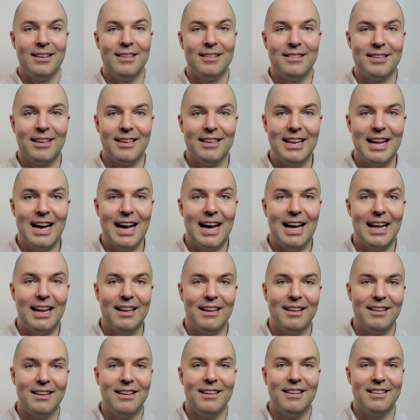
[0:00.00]
to
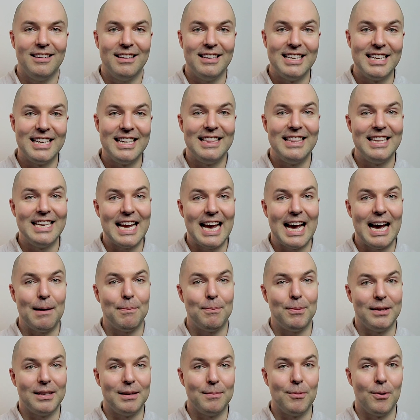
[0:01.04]
not need the
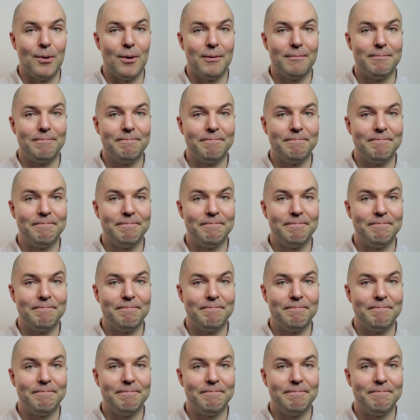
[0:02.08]
app anymore.